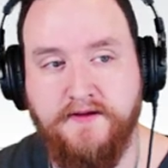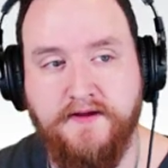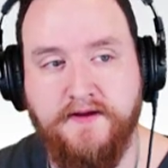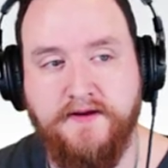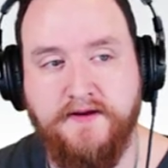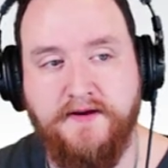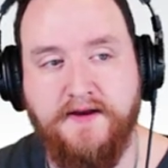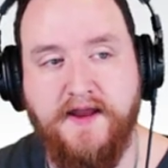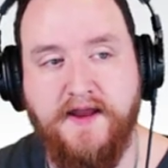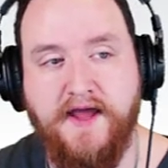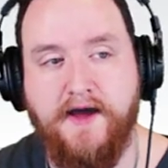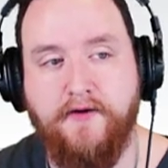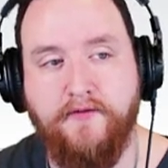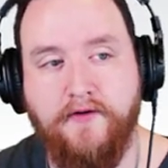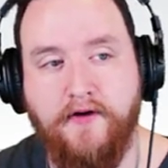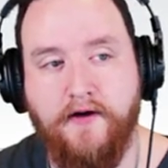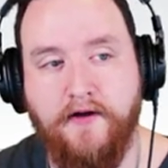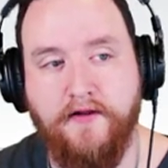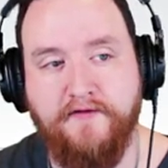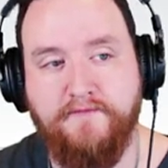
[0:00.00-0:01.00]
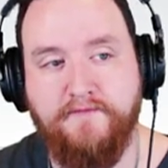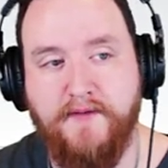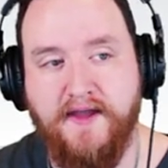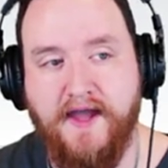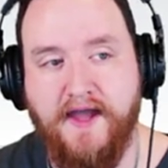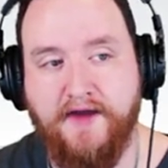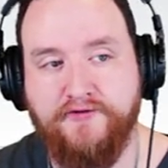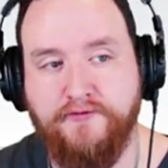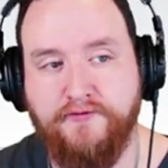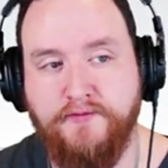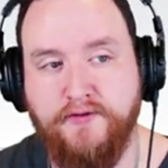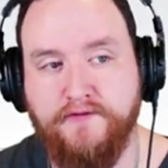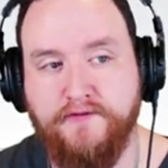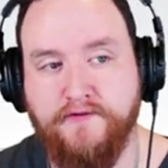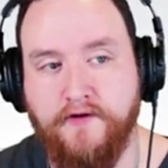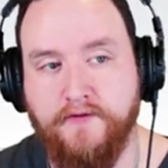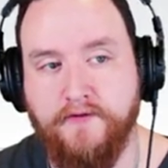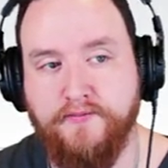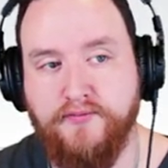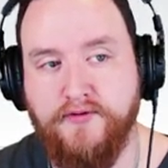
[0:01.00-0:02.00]
now all of my attributes
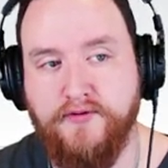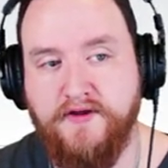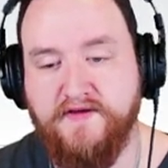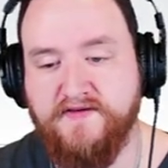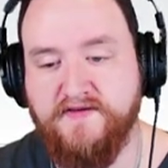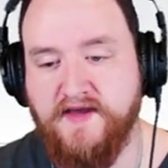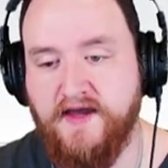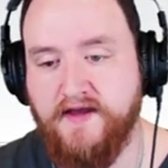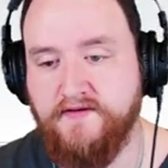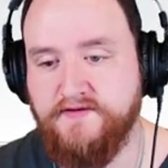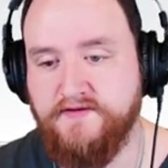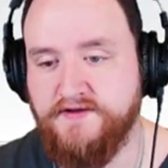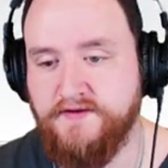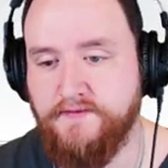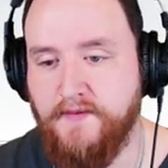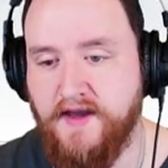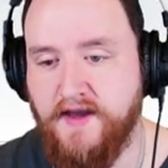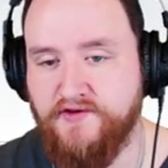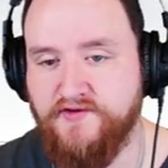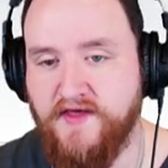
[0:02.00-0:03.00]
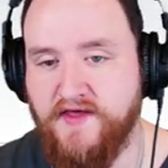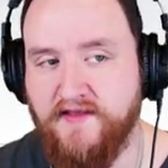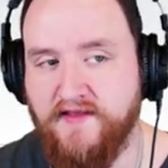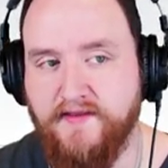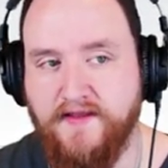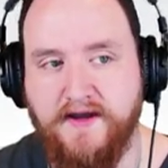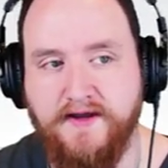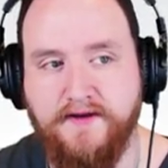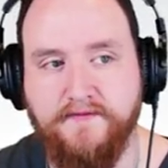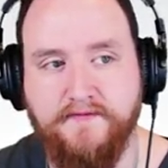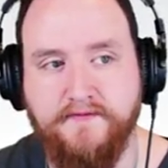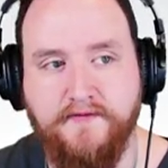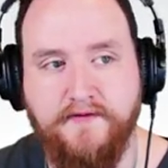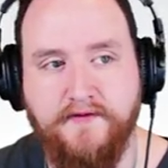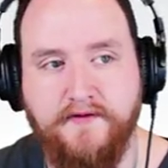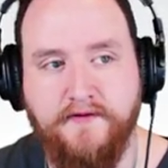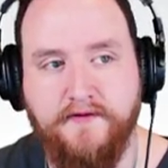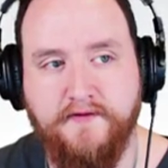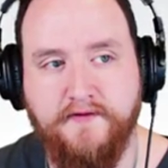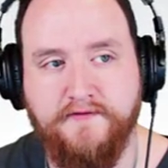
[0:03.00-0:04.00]
are preset to match that line.
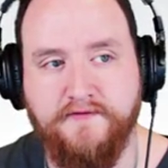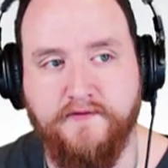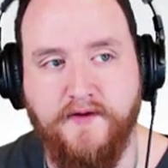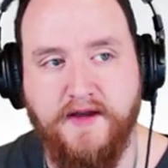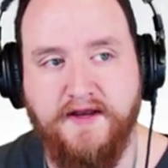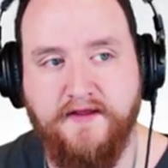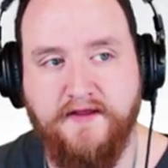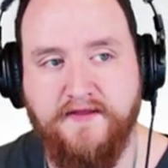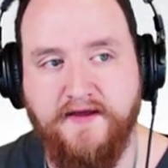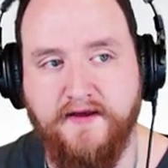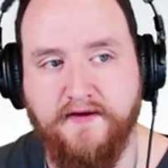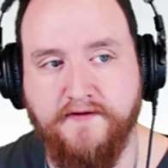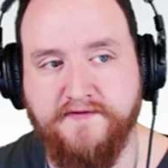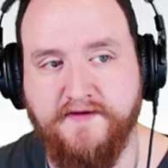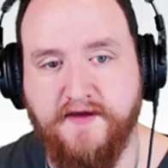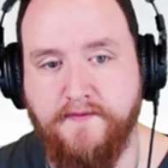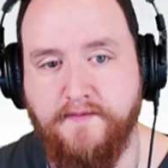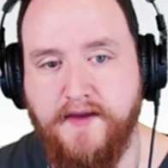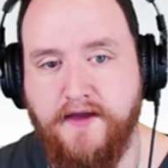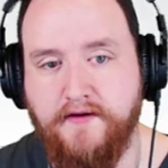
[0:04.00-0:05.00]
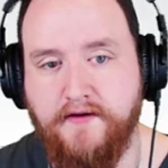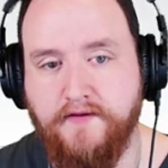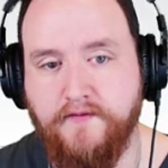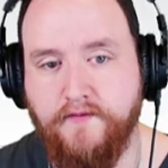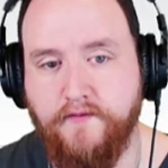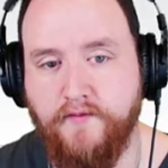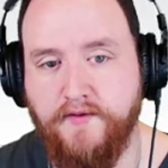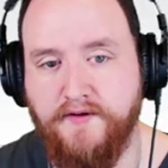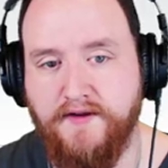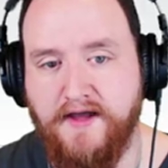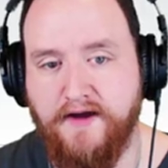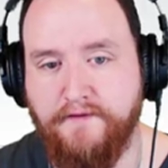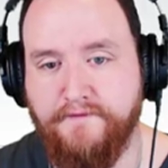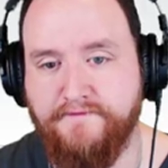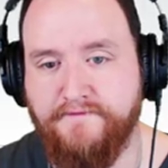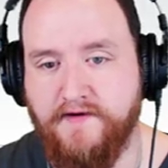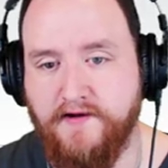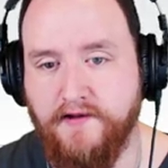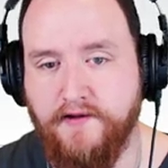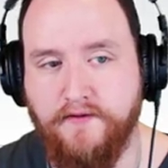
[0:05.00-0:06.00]
So anything else I make will now
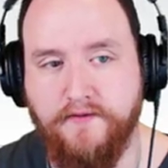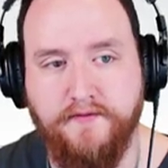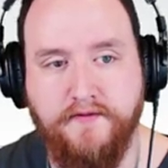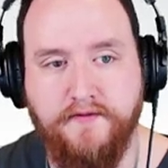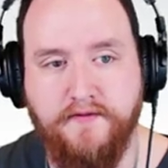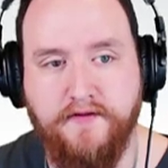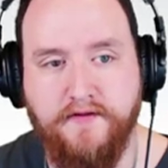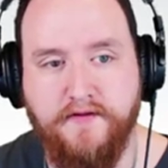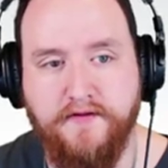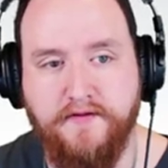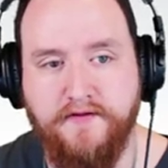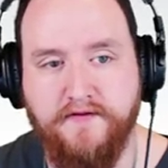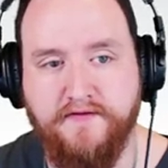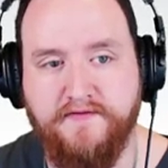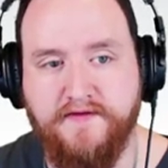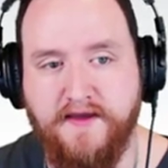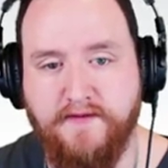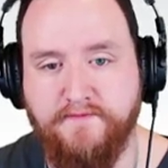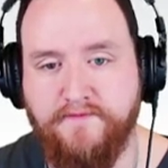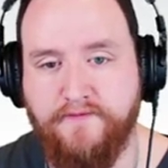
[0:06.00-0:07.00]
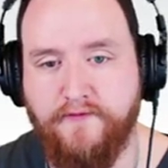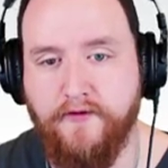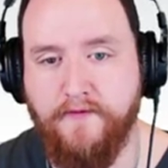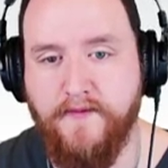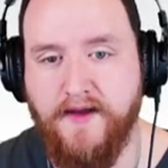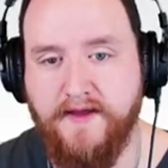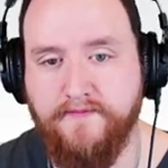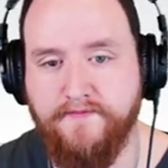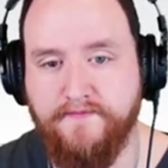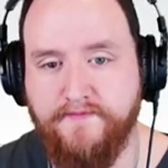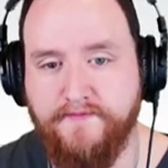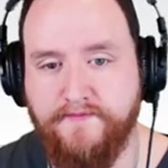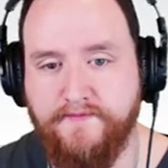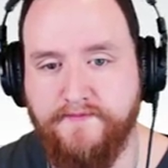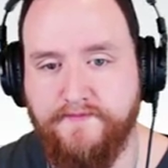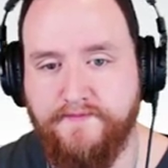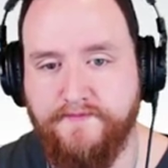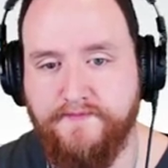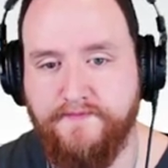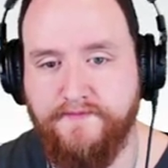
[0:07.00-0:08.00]
follow the same format.
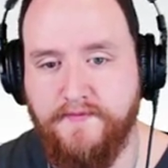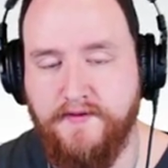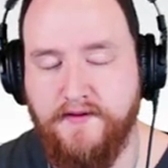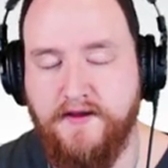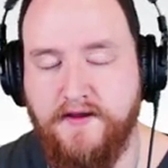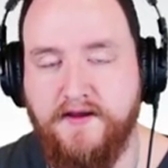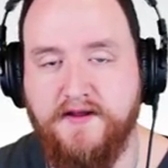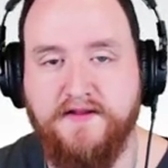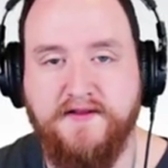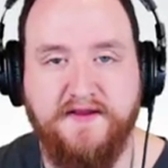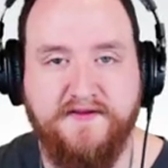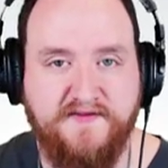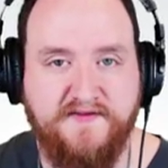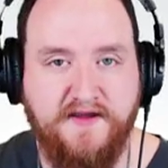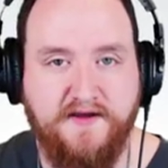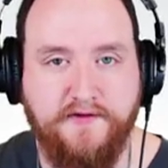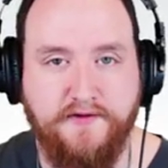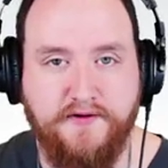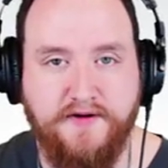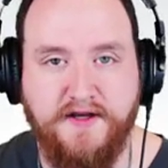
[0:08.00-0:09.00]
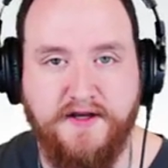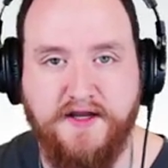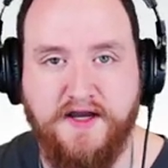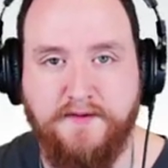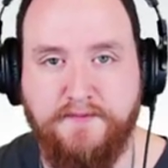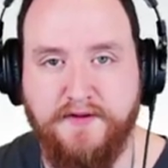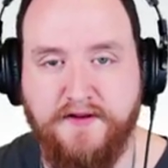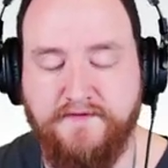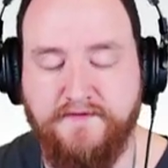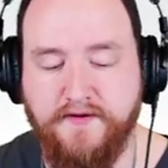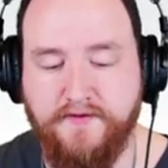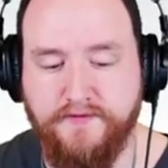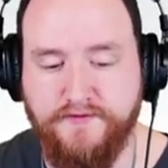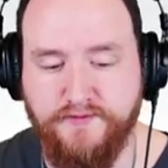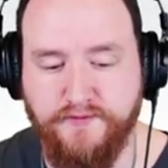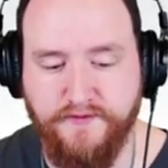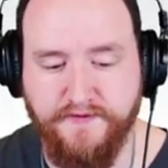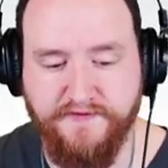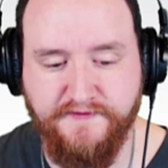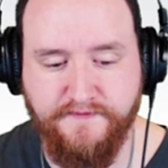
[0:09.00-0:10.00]
Let's take a look at a couple of other
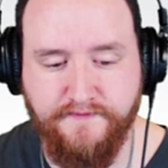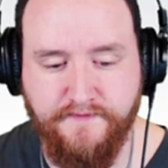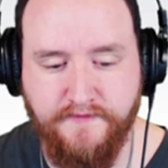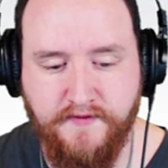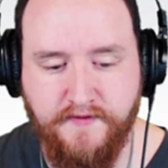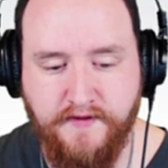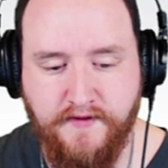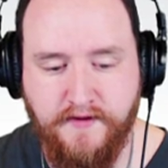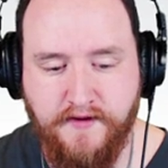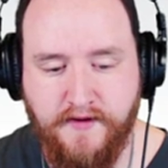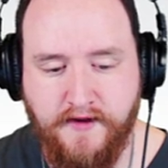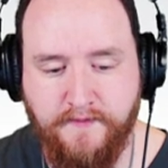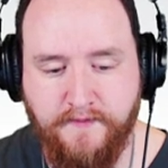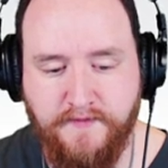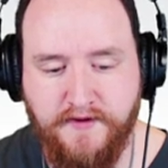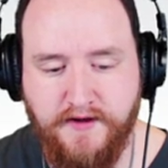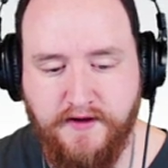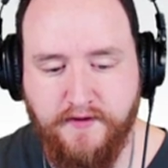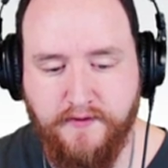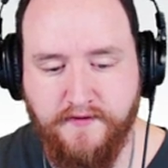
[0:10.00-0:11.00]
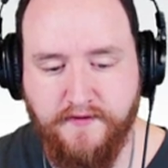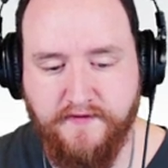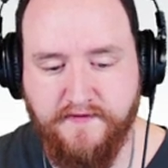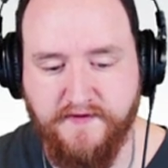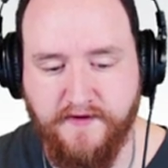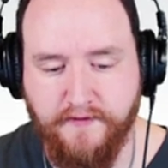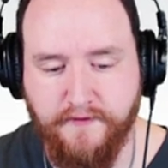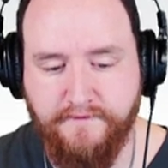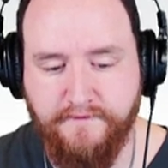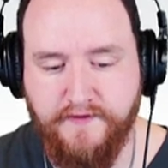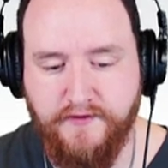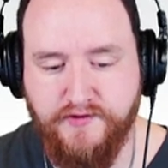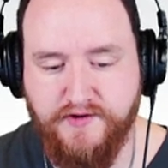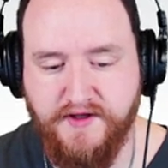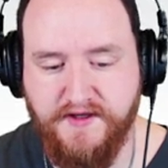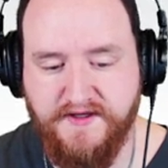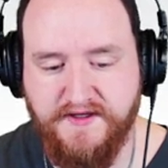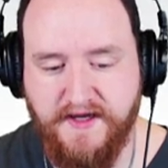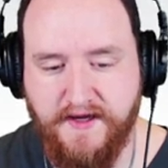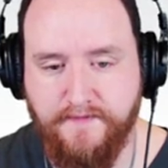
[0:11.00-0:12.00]
tools. I'm going to go to this other
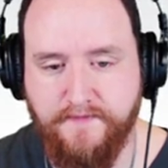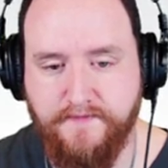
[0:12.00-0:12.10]
Viewsheet tab.